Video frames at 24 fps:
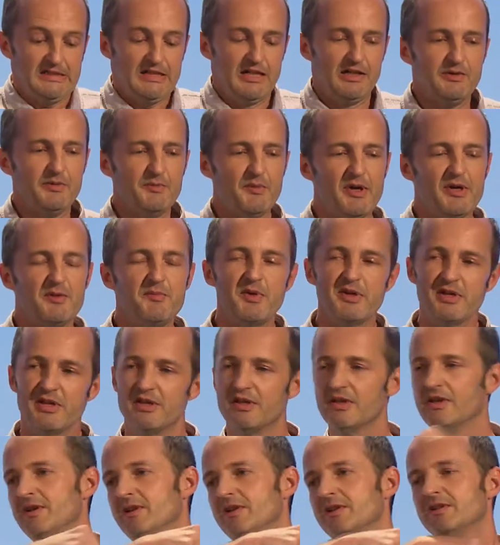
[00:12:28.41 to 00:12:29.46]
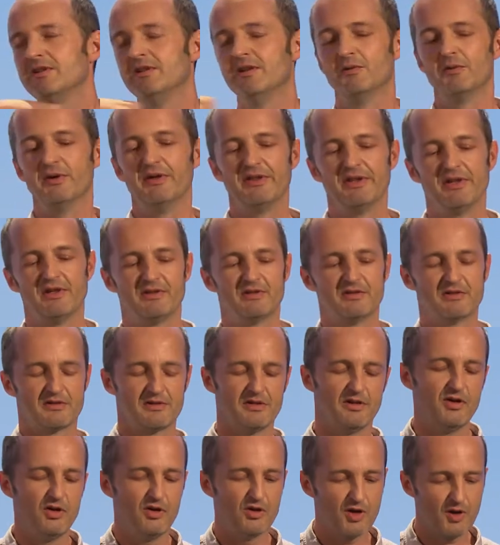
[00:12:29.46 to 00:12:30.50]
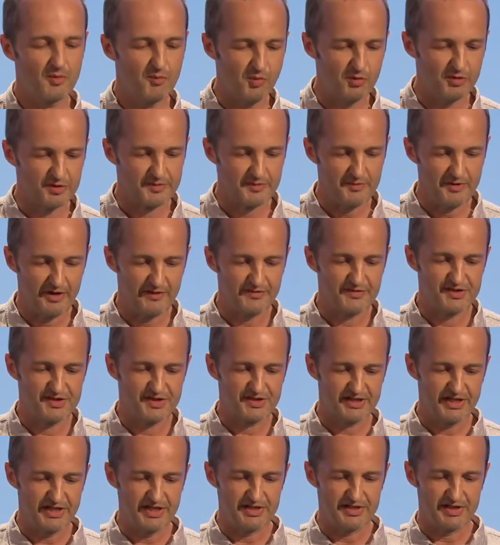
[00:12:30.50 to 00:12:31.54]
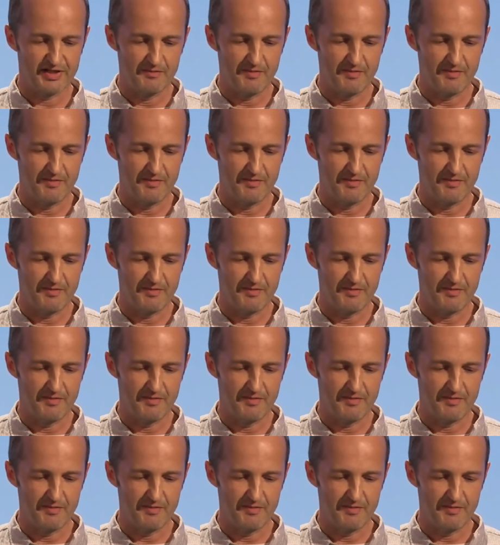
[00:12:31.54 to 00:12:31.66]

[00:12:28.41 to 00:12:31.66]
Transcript: And maybe, you know, when the, the hook pulls me off the stage,